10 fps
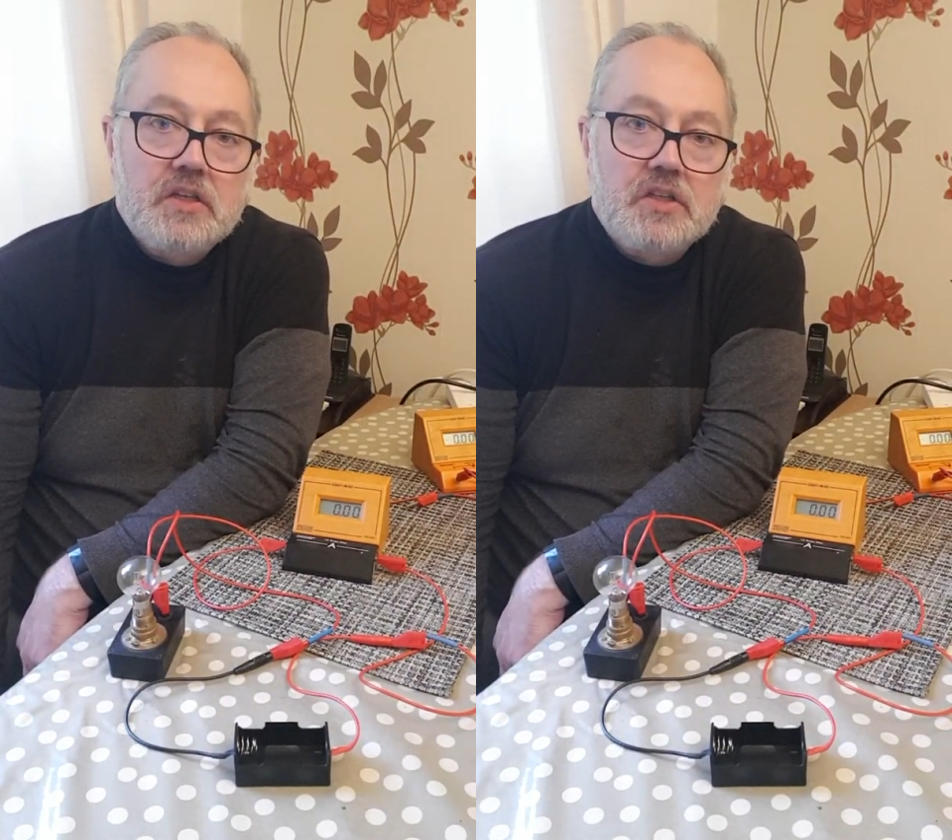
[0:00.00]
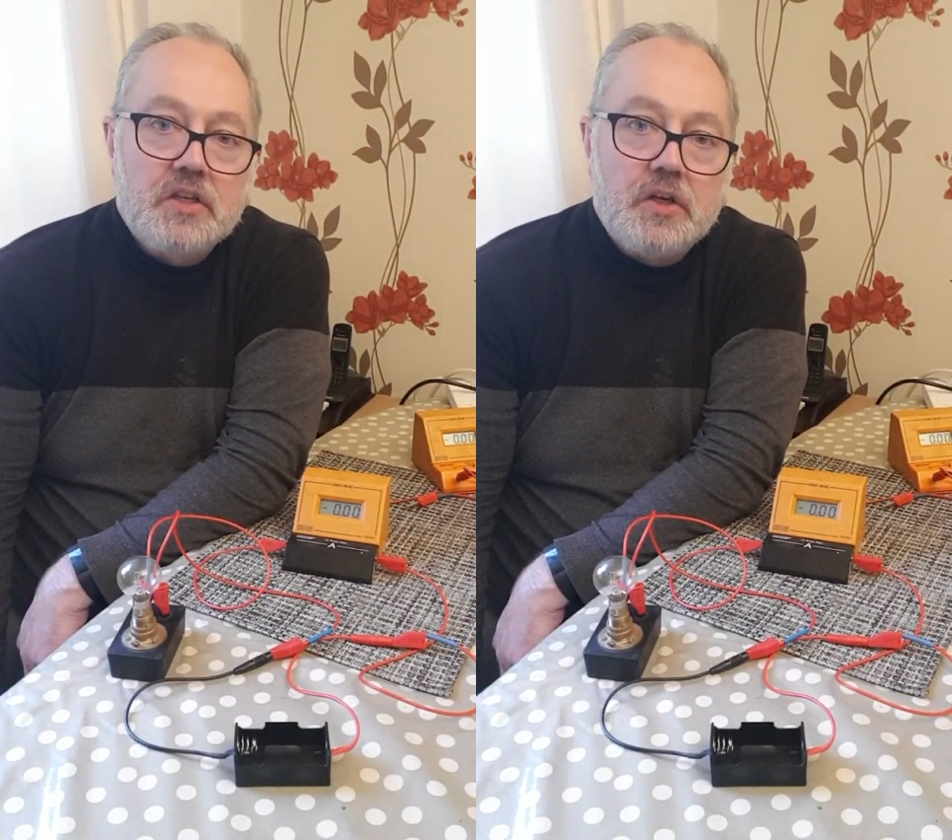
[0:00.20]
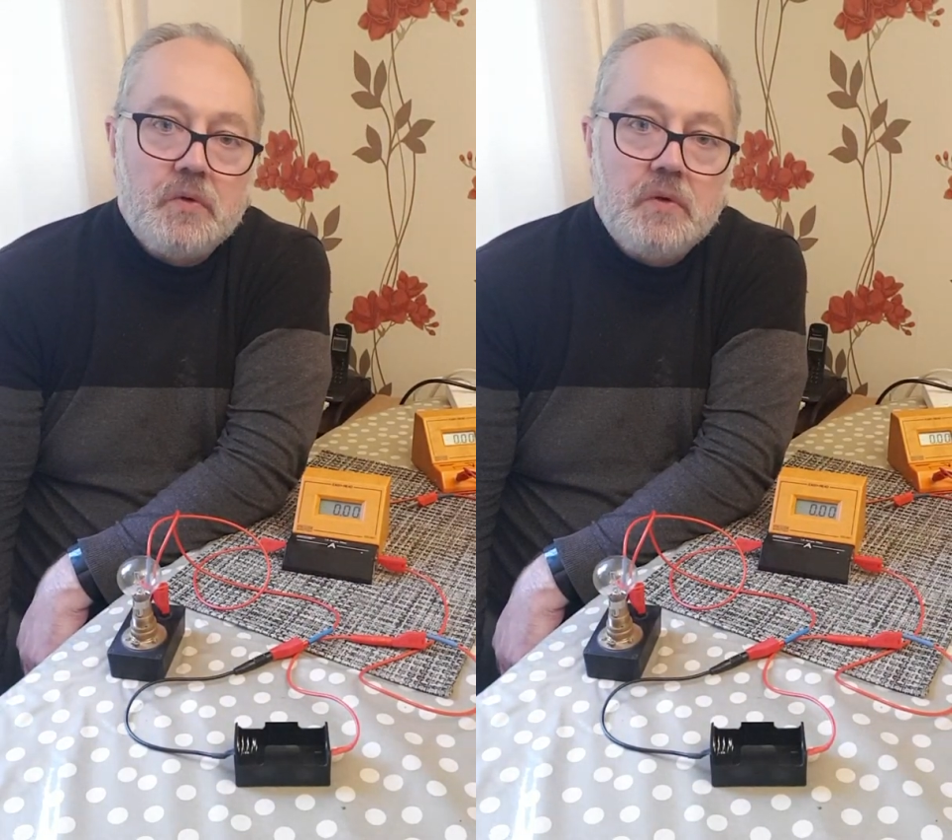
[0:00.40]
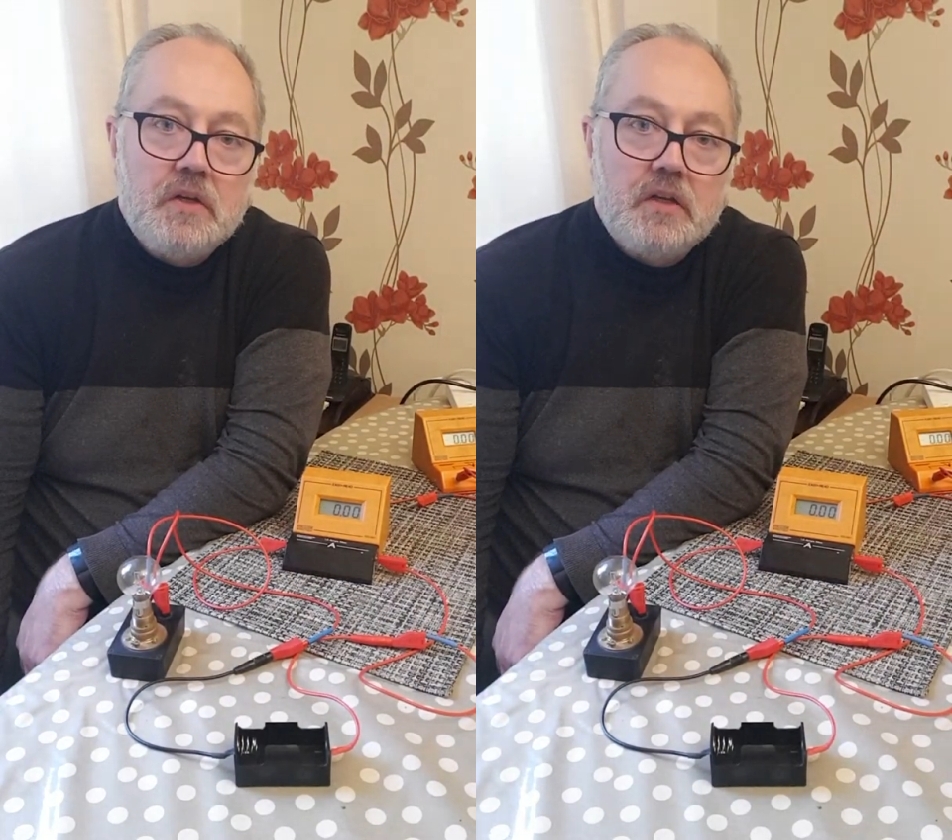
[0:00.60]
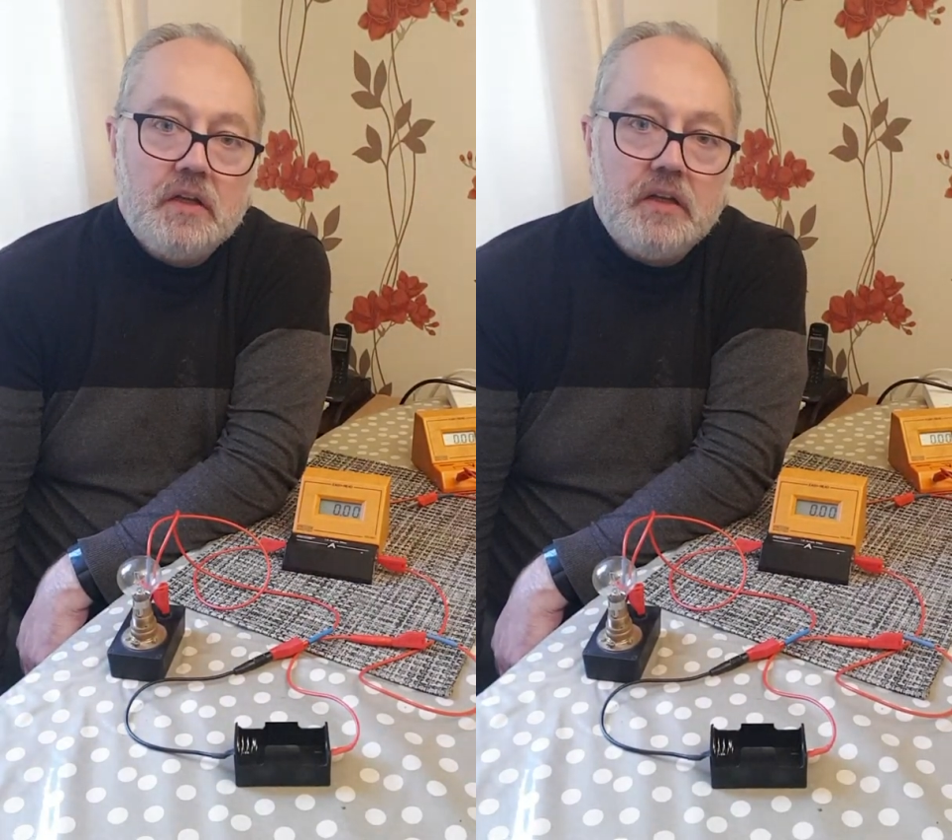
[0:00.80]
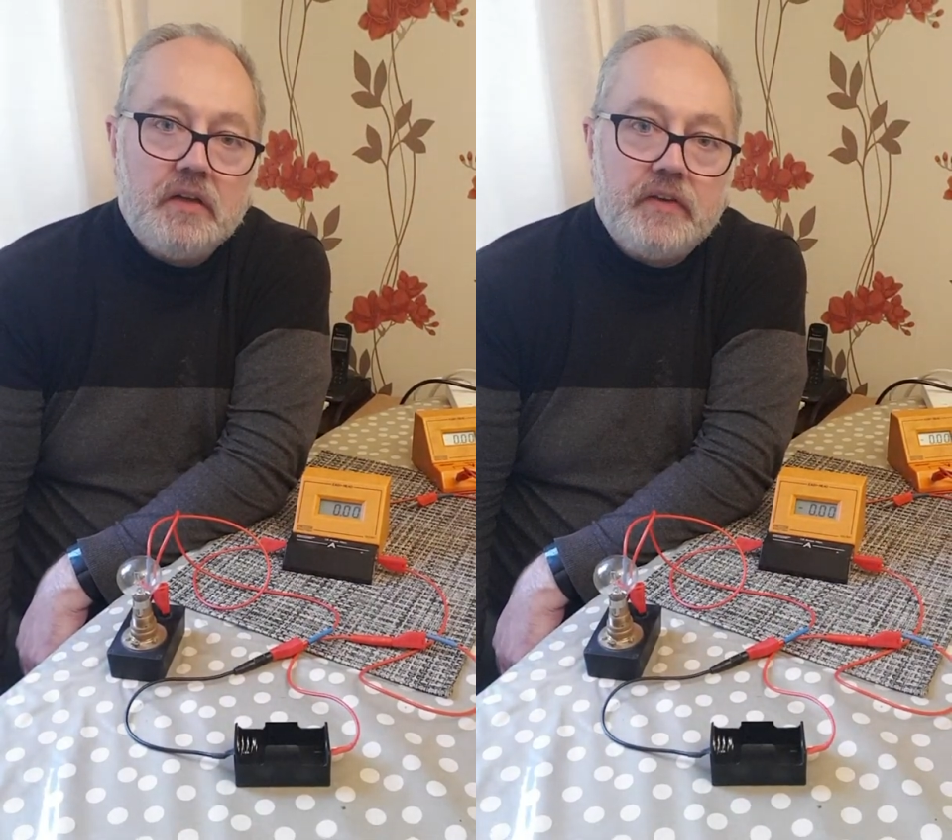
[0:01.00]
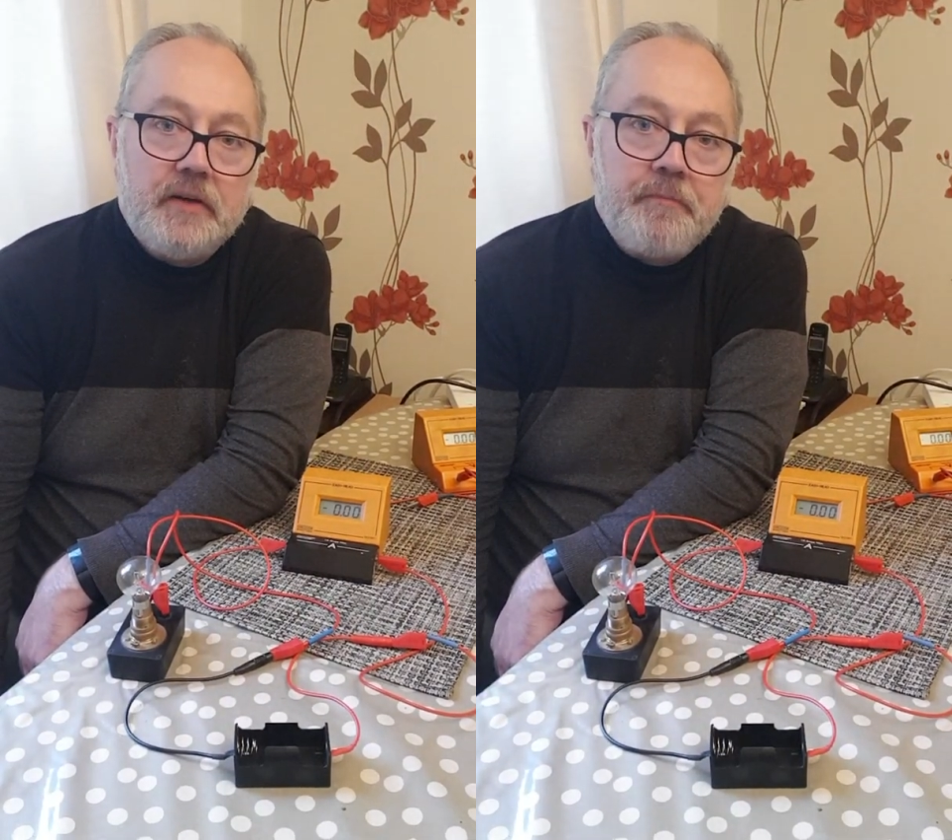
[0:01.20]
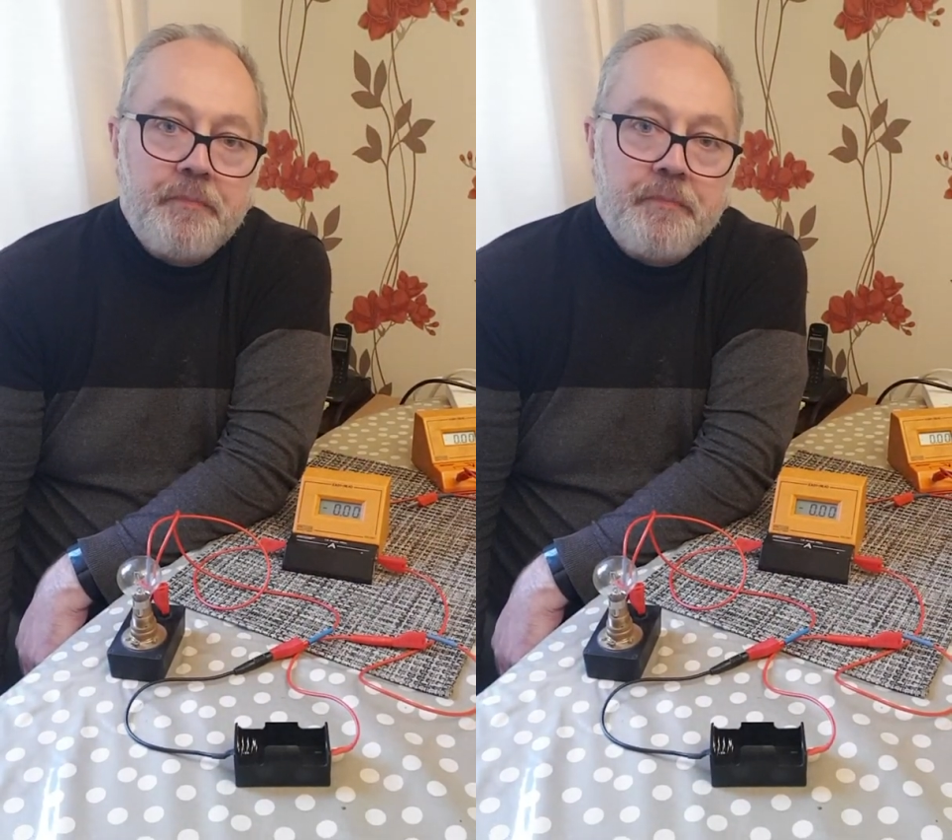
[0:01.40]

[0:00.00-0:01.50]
to another.